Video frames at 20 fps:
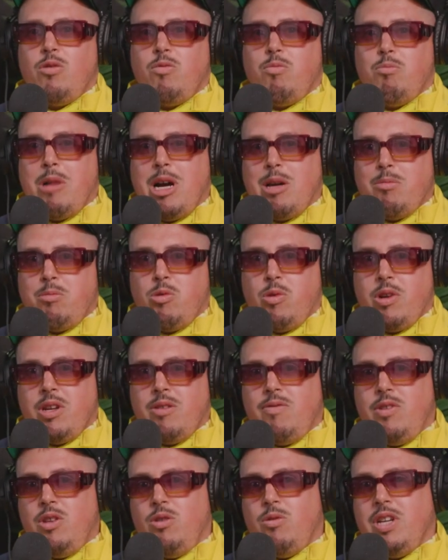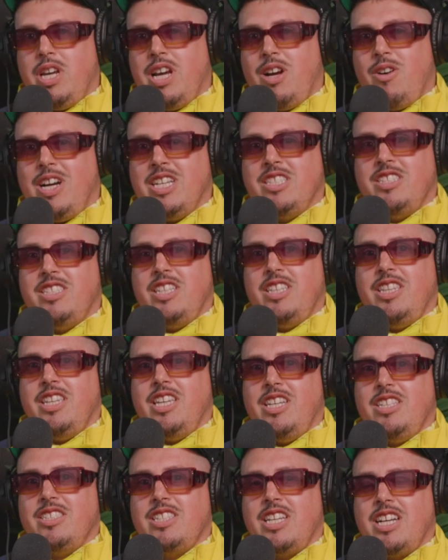my point of view and how I see things.